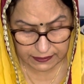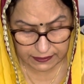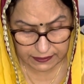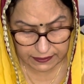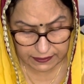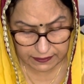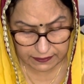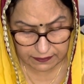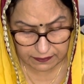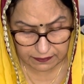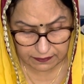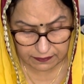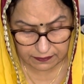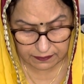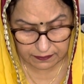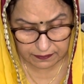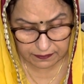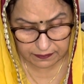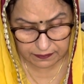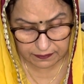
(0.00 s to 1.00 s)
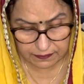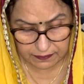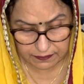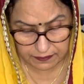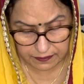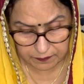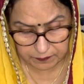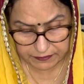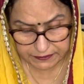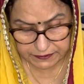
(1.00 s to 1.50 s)

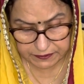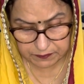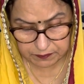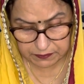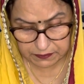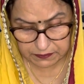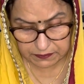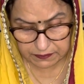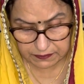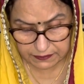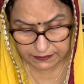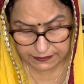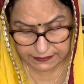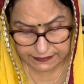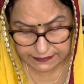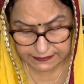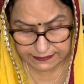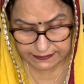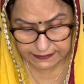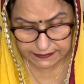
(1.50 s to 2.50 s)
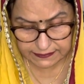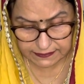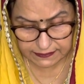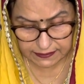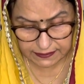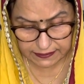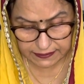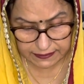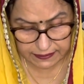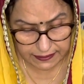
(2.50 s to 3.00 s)
Illimitable is
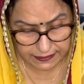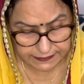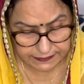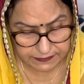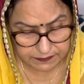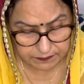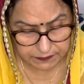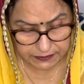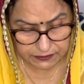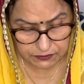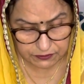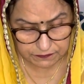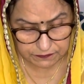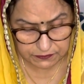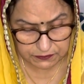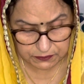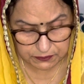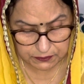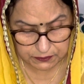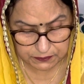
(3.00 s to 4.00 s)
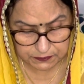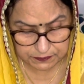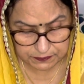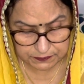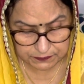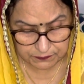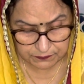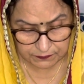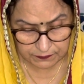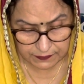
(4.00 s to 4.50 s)
the enlightenment of the Guru.
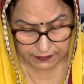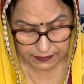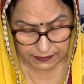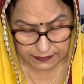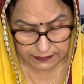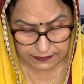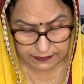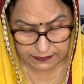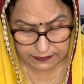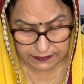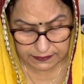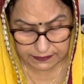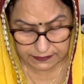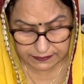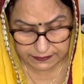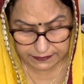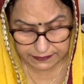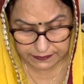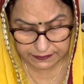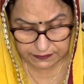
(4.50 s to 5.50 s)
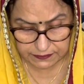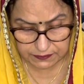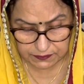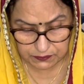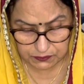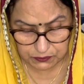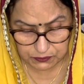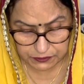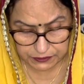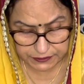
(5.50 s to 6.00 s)
The Creator
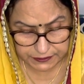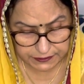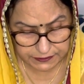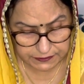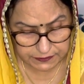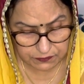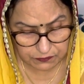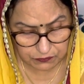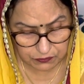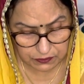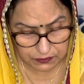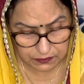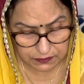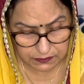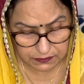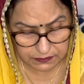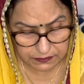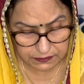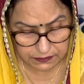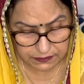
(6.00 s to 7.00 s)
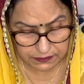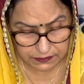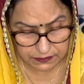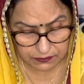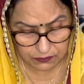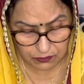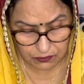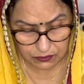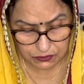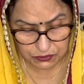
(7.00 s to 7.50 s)
who creates a world, he
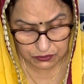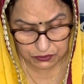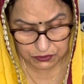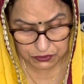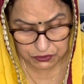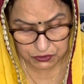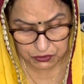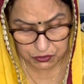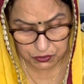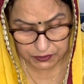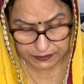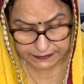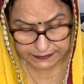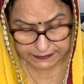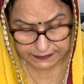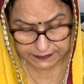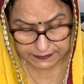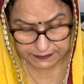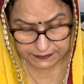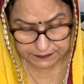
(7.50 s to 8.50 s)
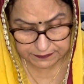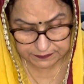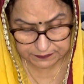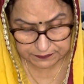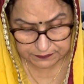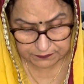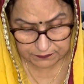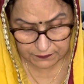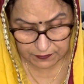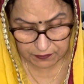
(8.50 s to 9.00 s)
also destroys it.
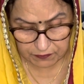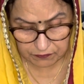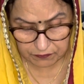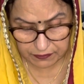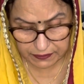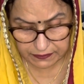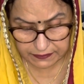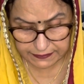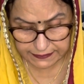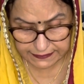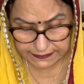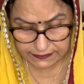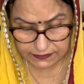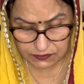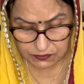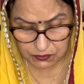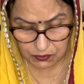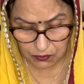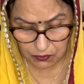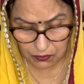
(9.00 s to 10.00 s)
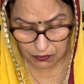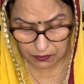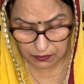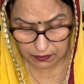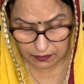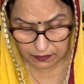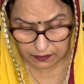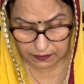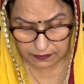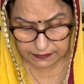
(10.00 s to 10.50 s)
When death's
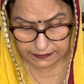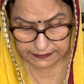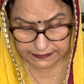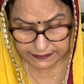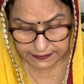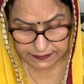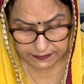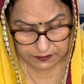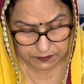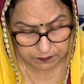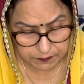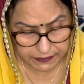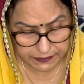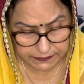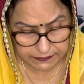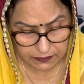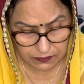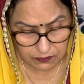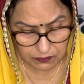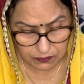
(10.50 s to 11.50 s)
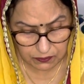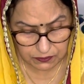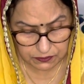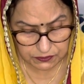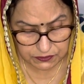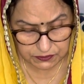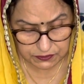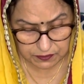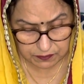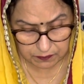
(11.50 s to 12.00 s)
call, sent by the
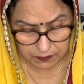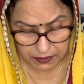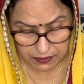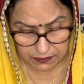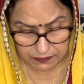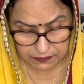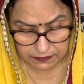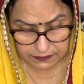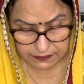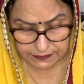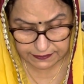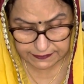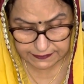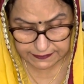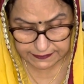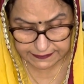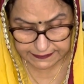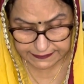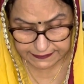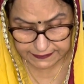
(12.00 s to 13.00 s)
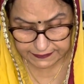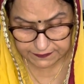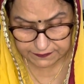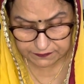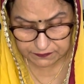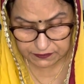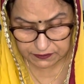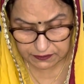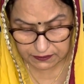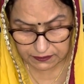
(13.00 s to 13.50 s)
Lord's command, is received,